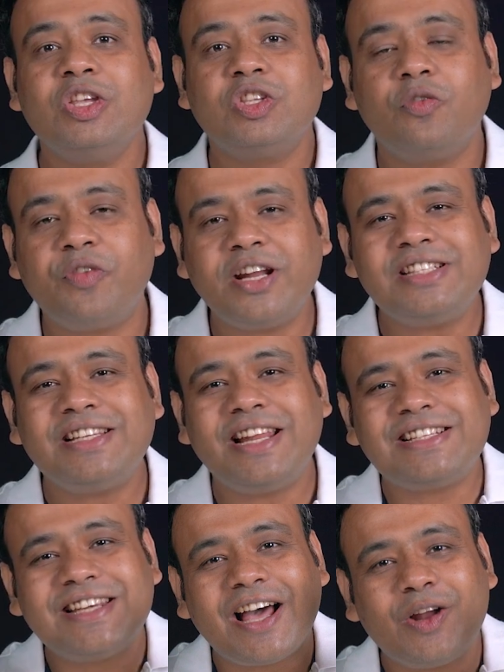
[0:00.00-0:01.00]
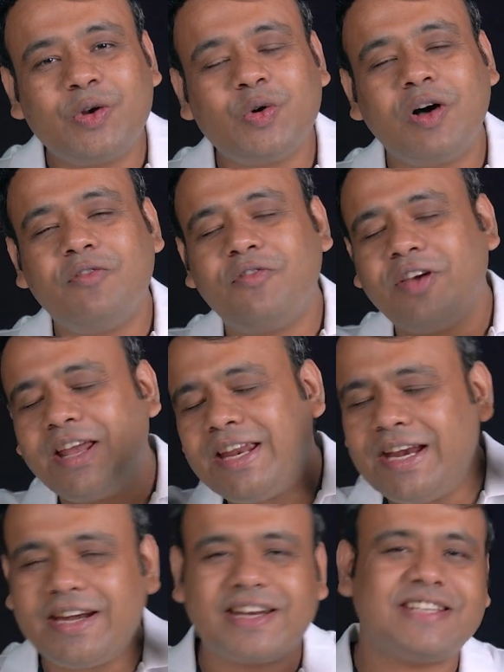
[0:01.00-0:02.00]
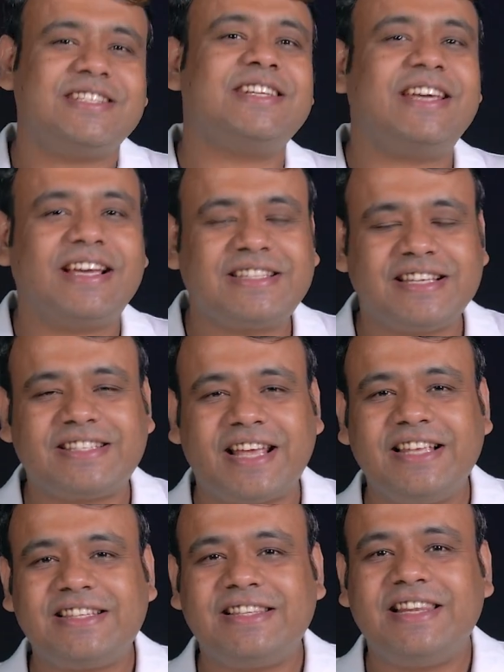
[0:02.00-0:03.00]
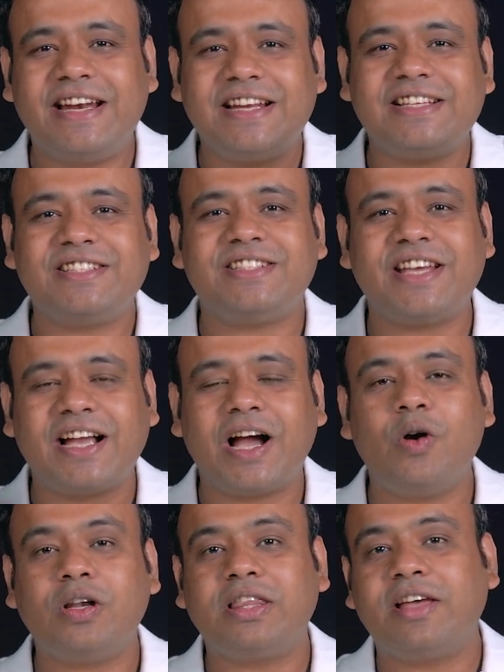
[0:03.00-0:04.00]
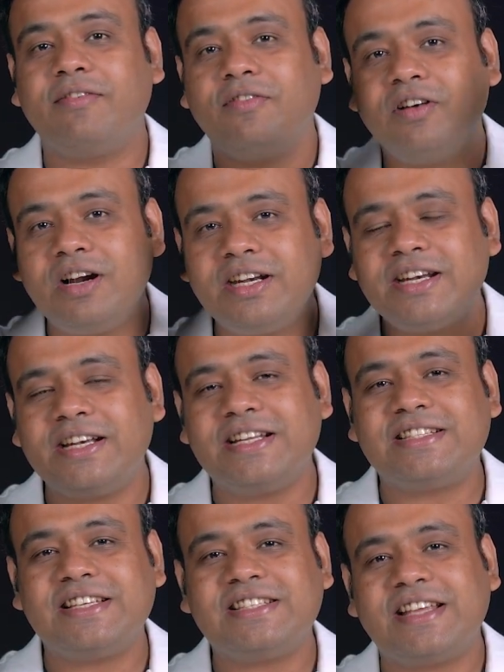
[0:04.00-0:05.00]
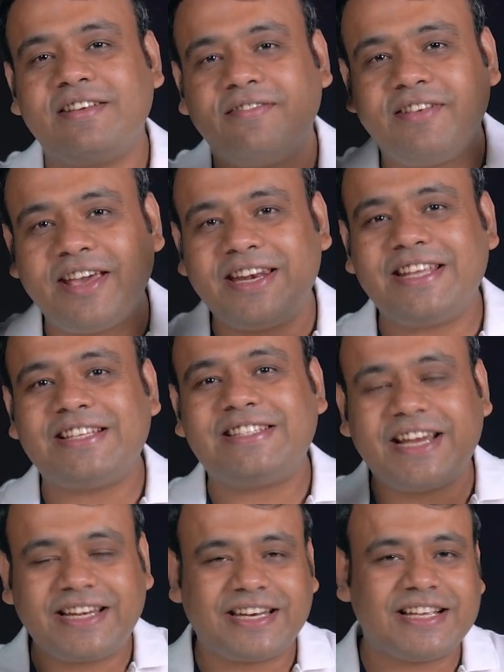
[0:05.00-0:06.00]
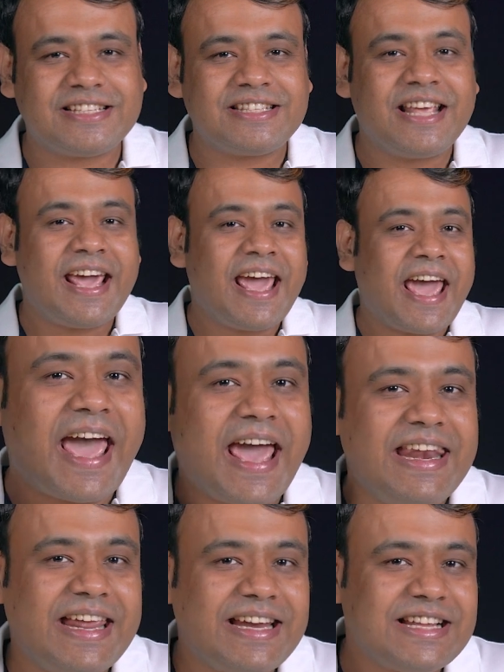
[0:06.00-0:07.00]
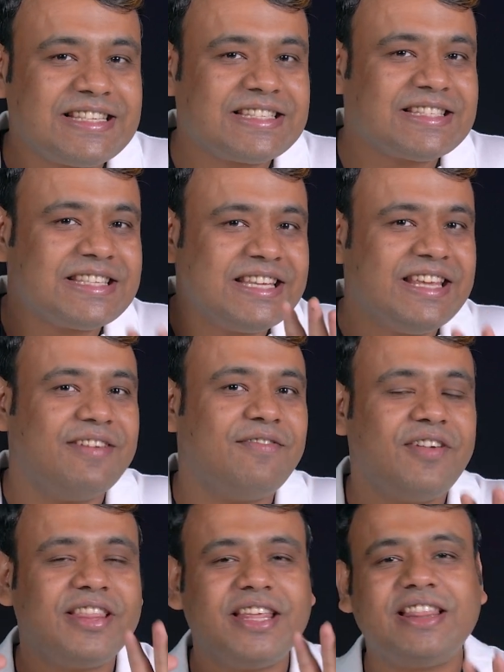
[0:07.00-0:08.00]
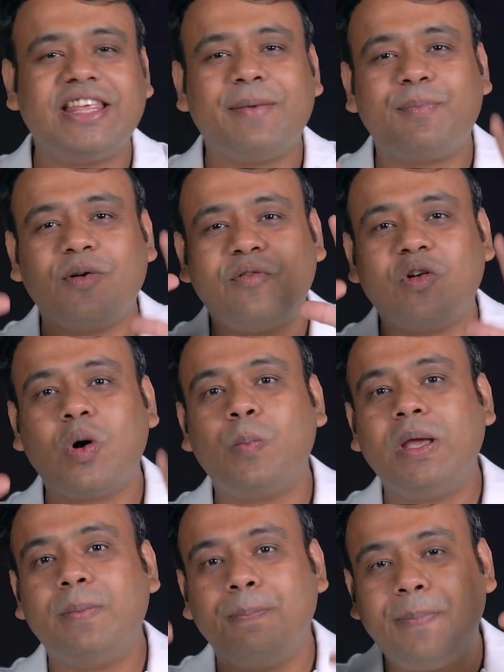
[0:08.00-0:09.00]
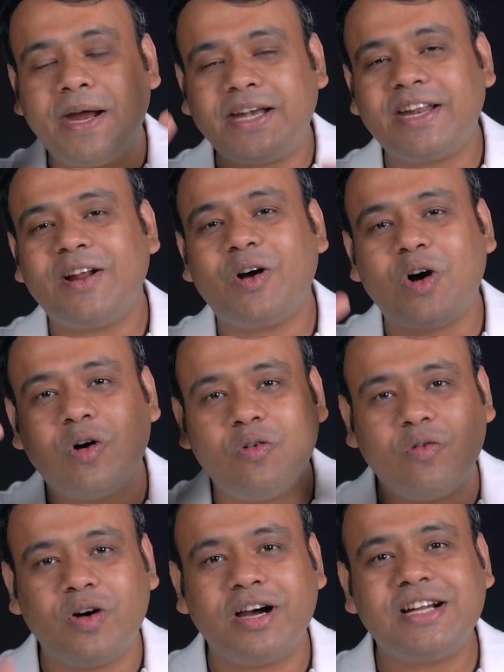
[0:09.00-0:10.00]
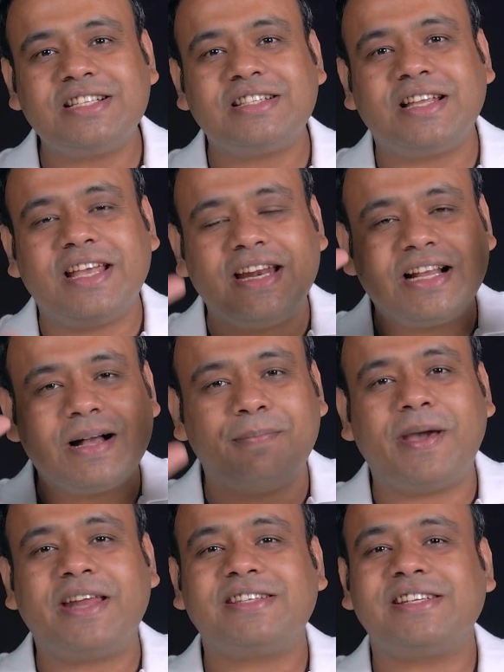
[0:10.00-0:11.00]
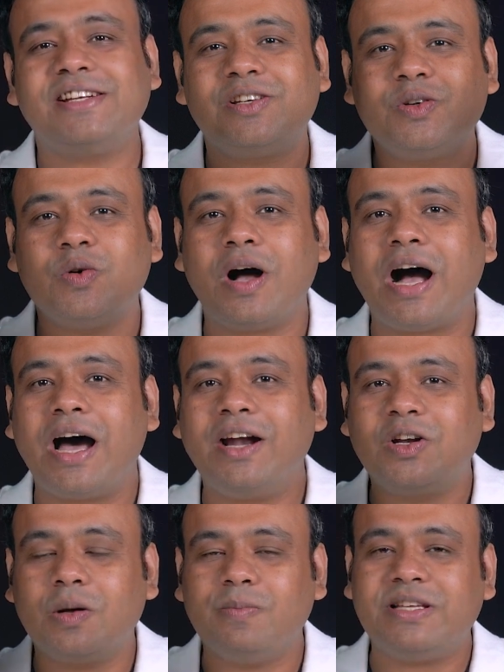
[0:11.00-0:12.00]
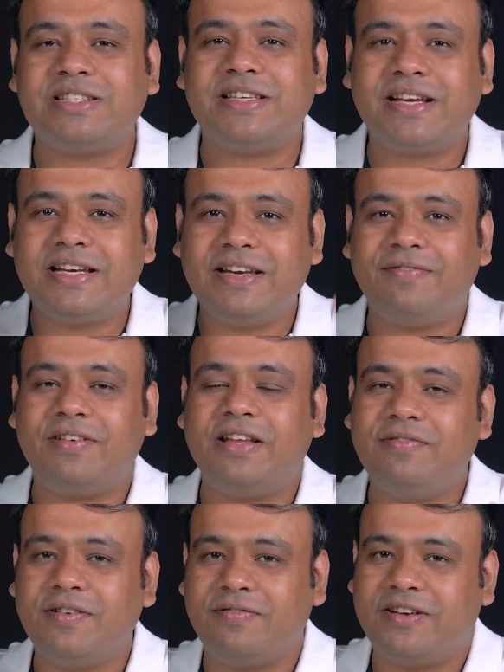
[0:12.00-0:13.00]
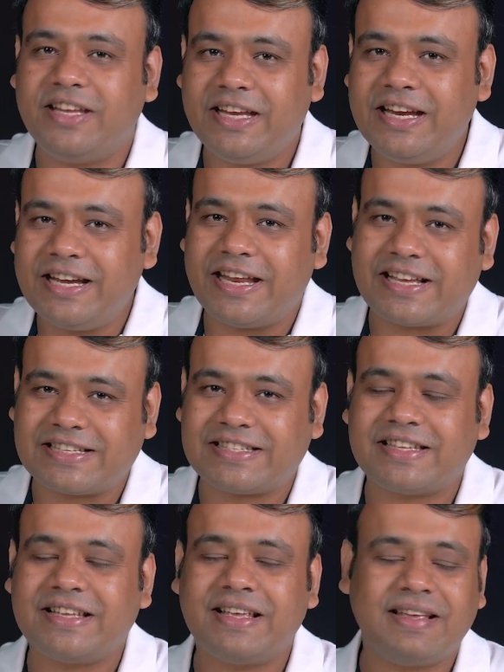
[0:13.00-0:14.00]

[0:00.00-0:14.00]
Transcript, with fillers: So friends, let's now do a very interesting exercise. Let us check out the world indices and various sectors and let us see whether they are performing better or worse in comparison to our domestic Nifty fifty index.